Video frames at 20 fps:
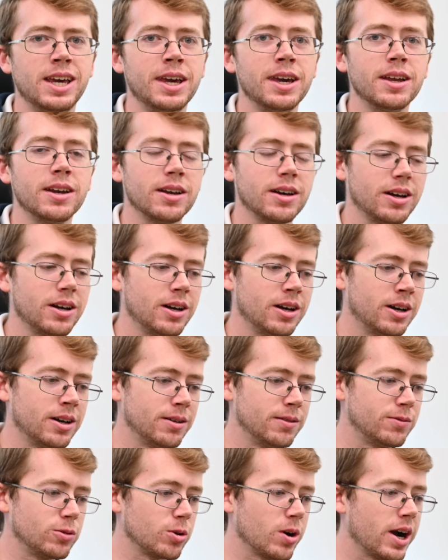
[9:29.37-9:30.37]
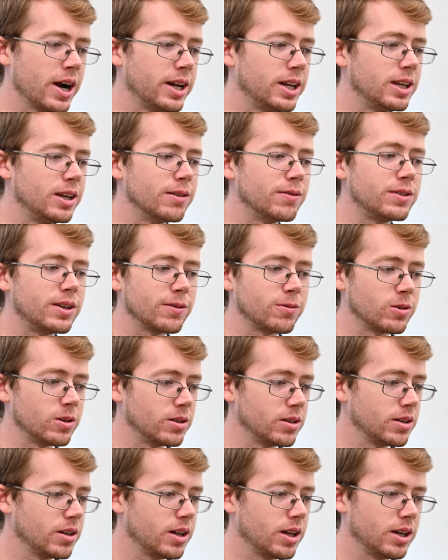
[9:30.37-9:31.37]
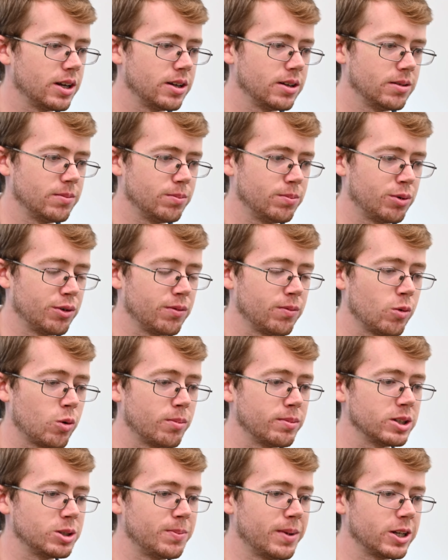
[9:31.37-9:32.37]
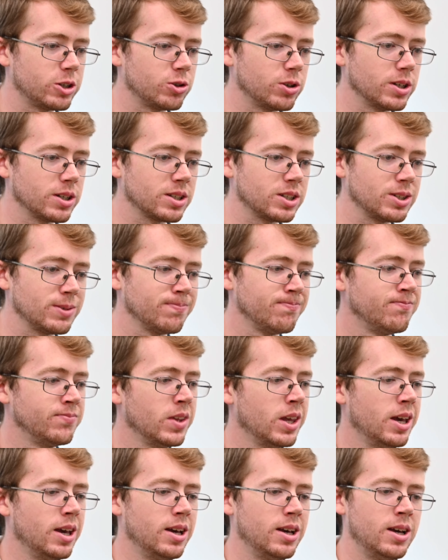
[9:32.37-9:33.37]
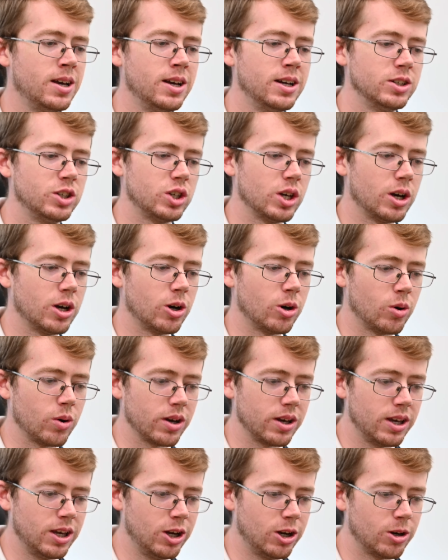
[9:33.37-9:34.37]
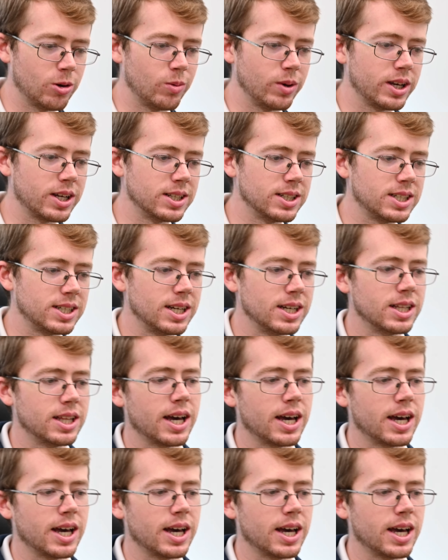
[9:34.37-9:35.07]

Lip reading: in a variety of different performance metrics. So here we can see